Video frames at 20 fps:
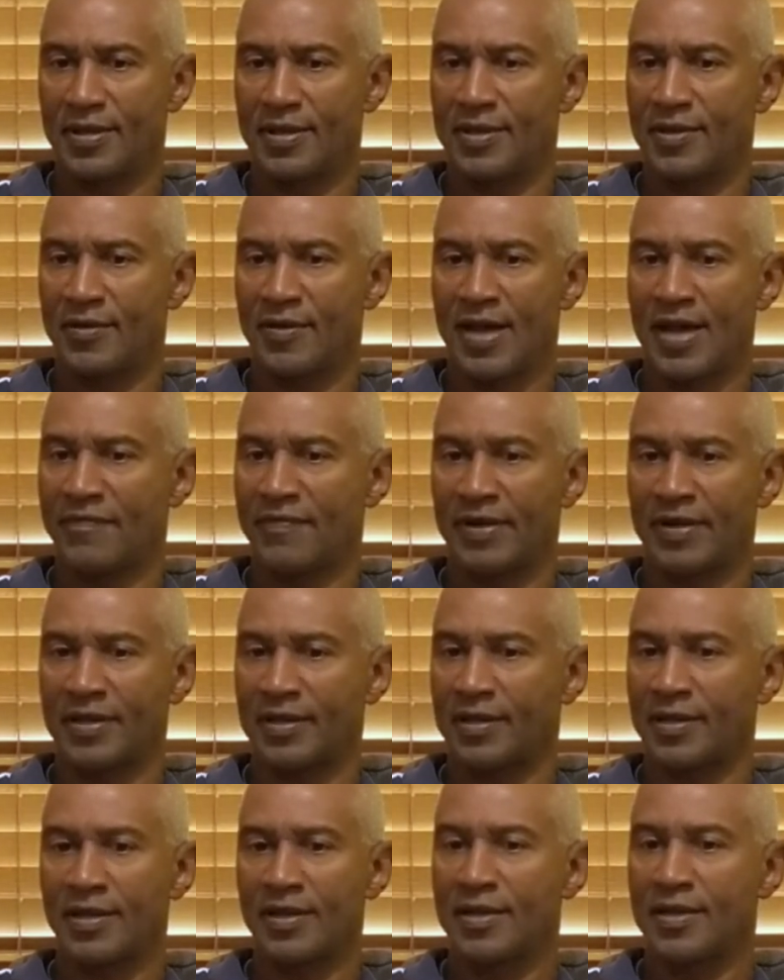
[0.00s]
you know,
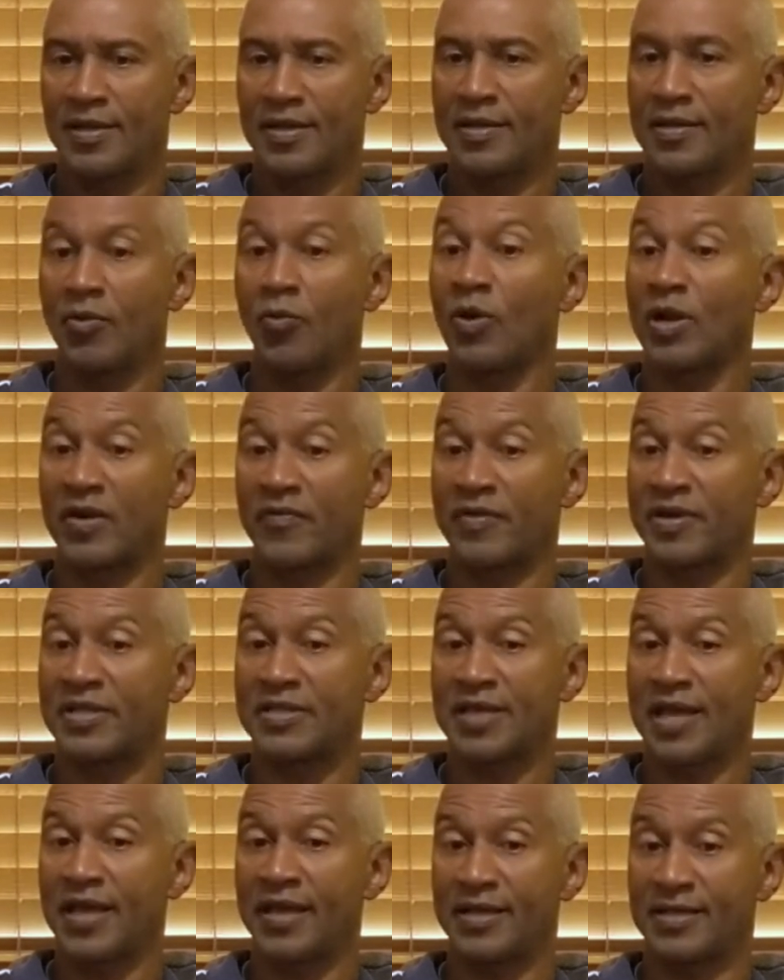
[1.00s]
having you know, whatever
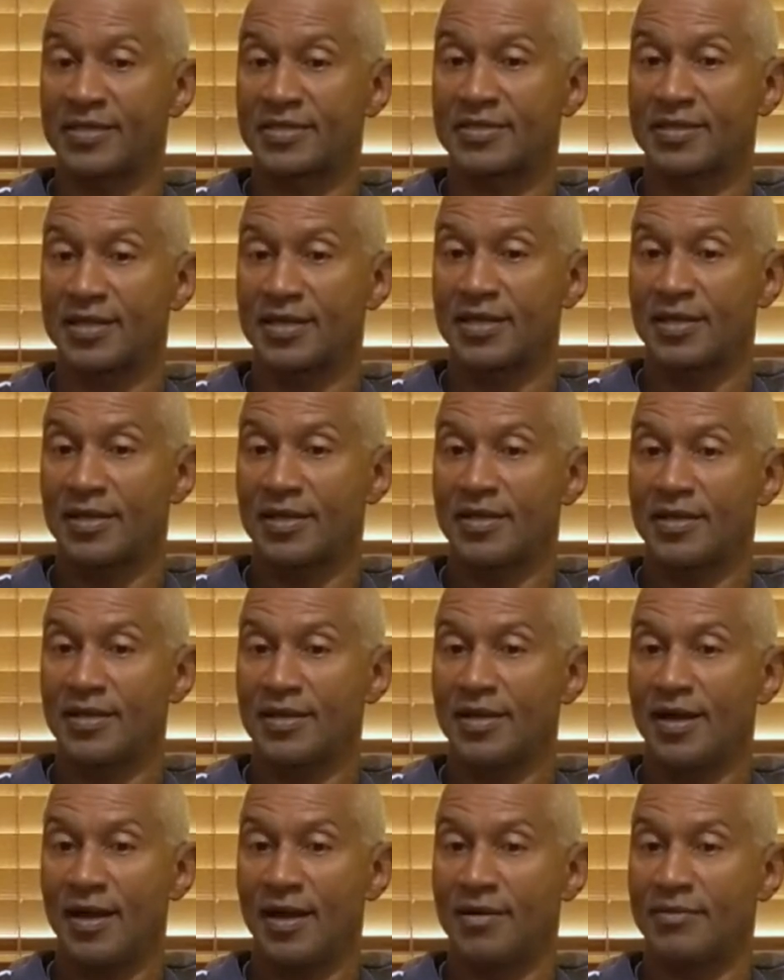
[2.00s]
it takes
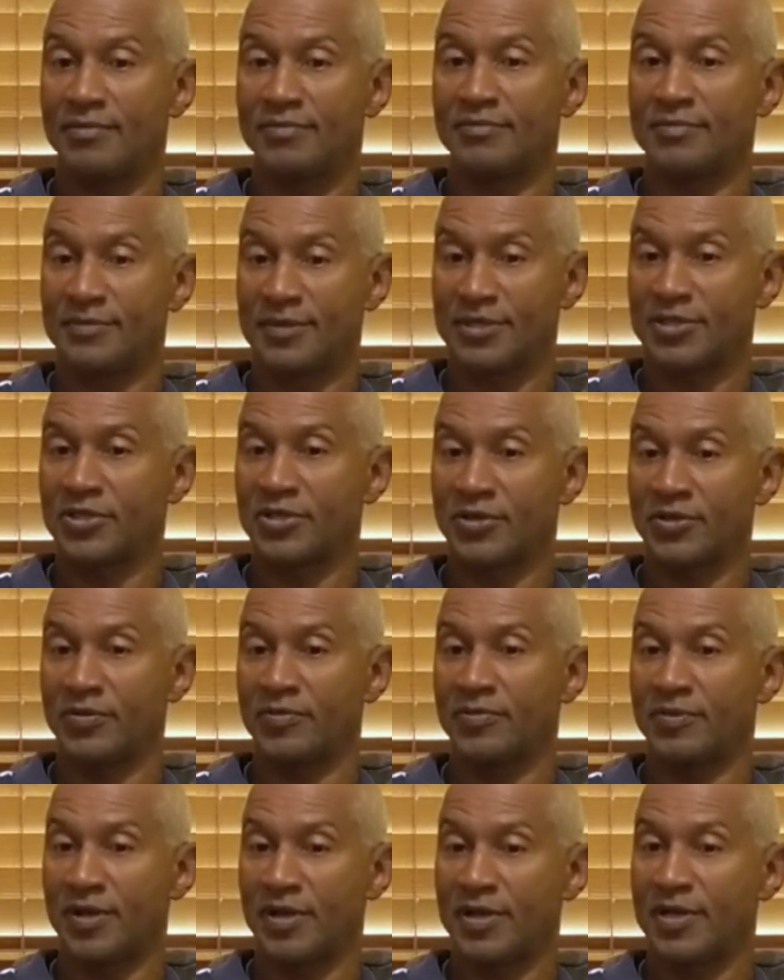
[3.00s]
um,
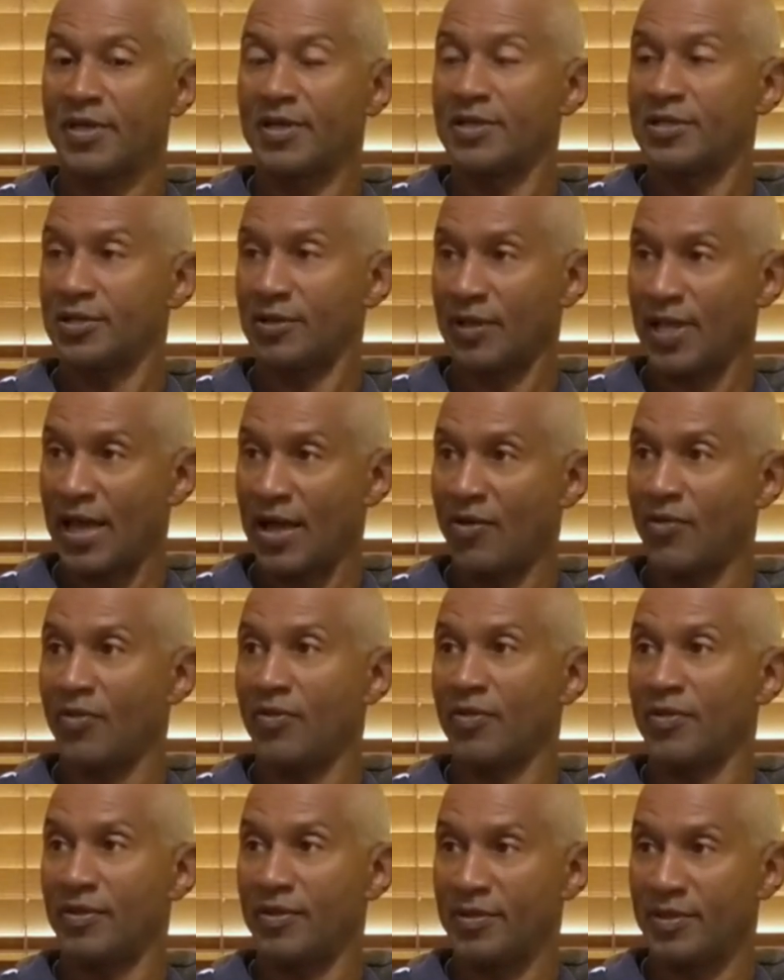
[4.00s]
to to allow
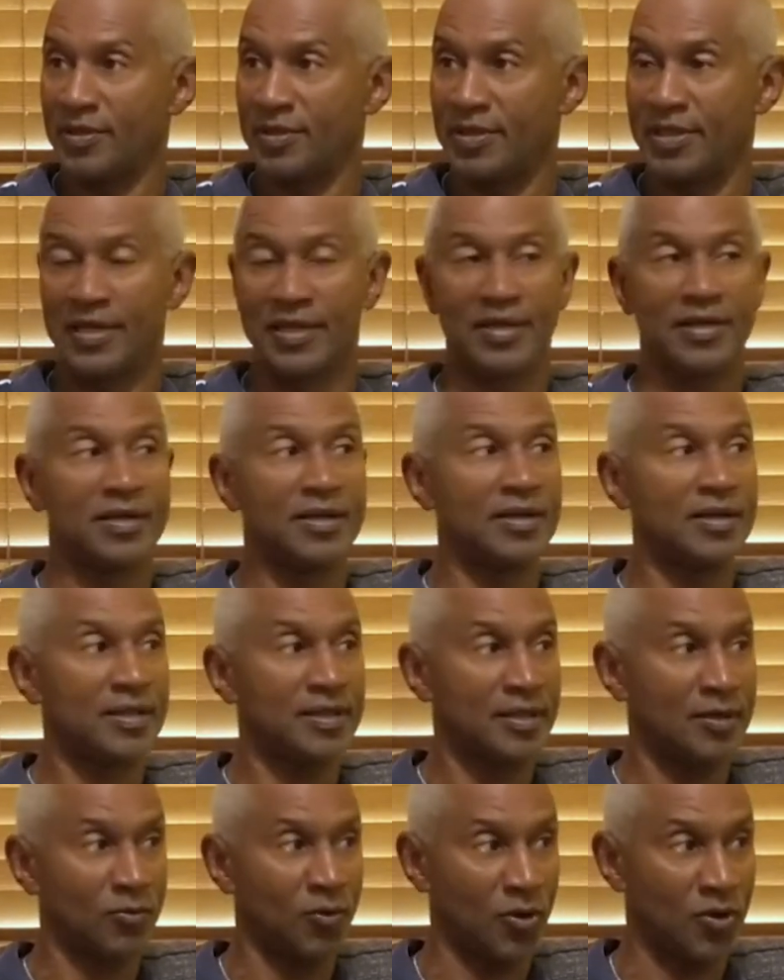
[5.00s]
the
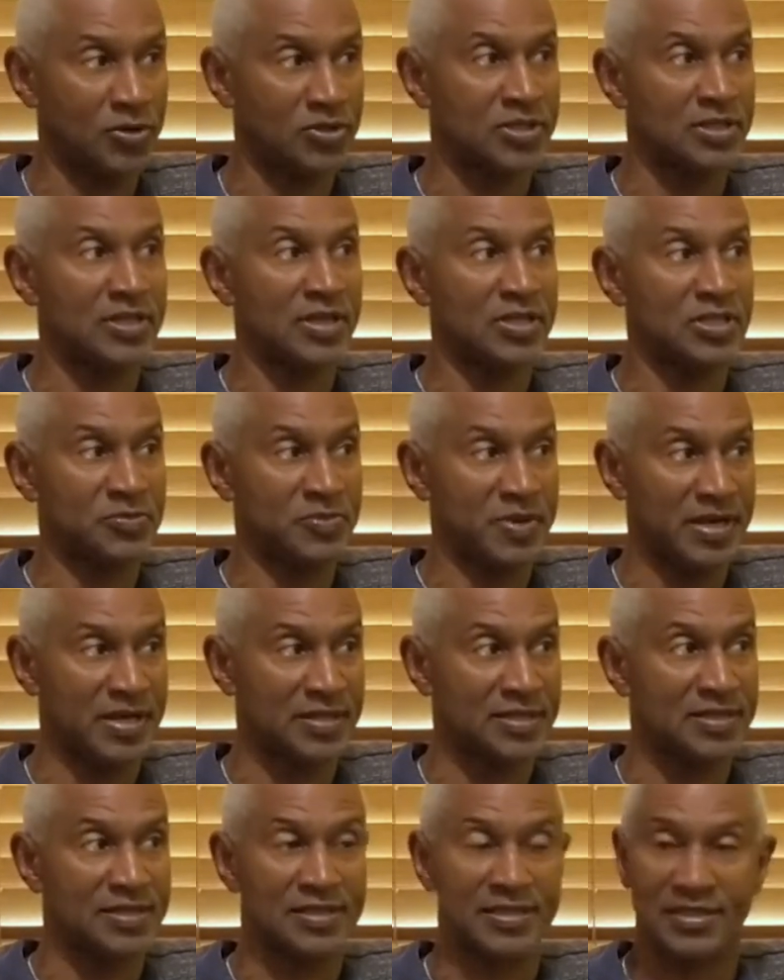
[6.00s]
the words that they
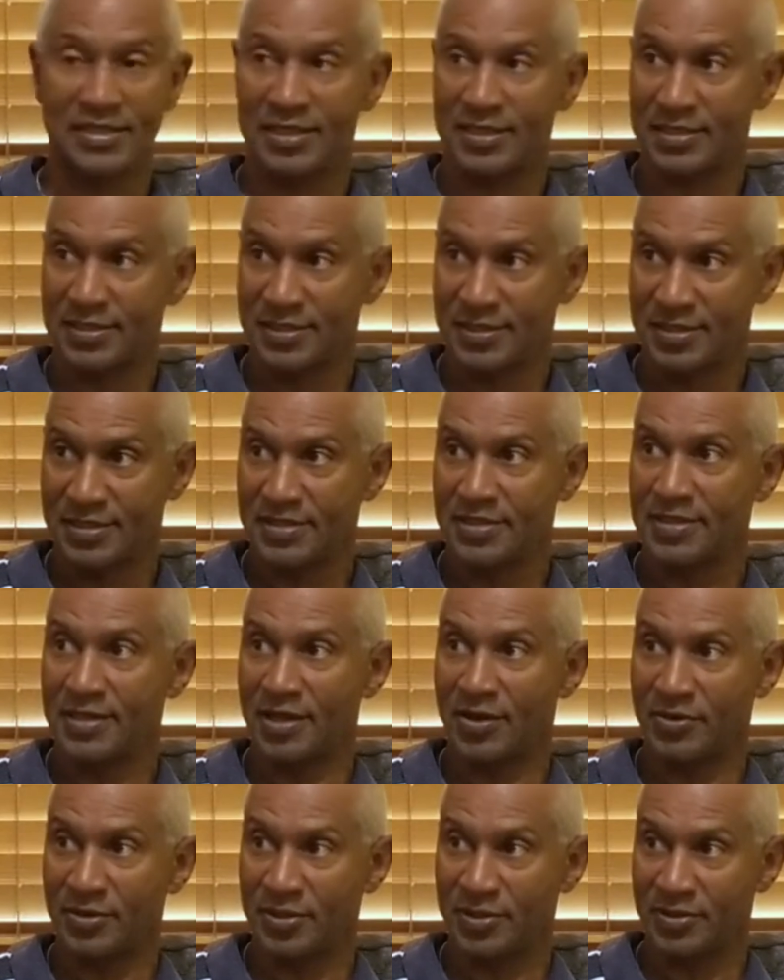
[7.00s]
speak to
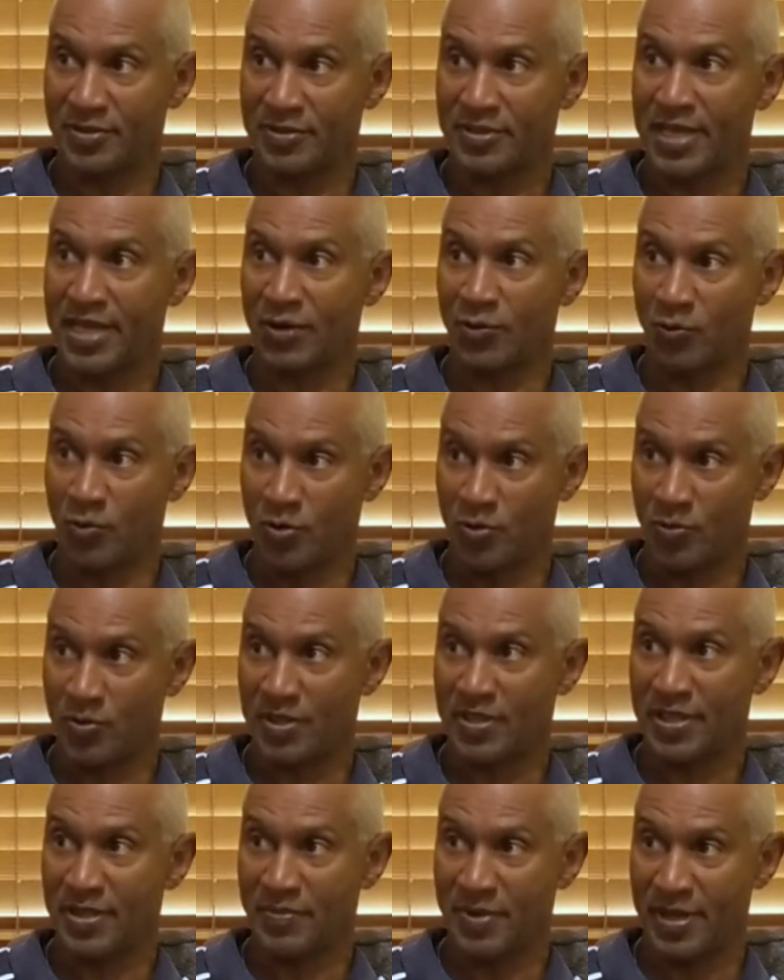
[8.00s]
you know, to take root
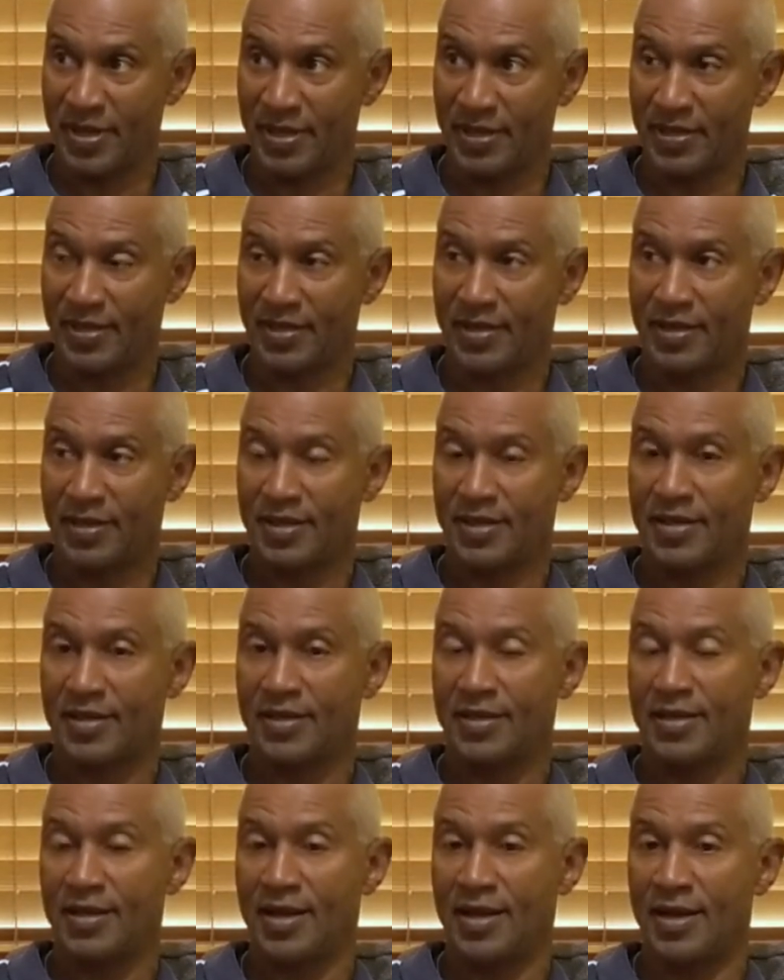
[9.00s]
within mm-hmm.
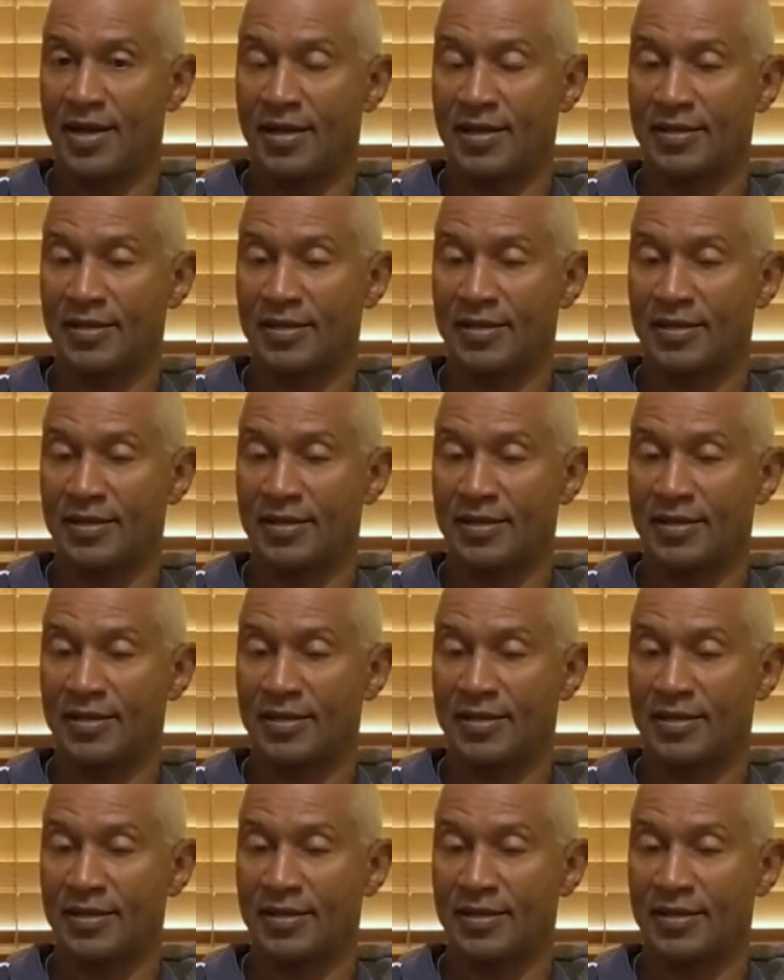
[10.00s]
Uh,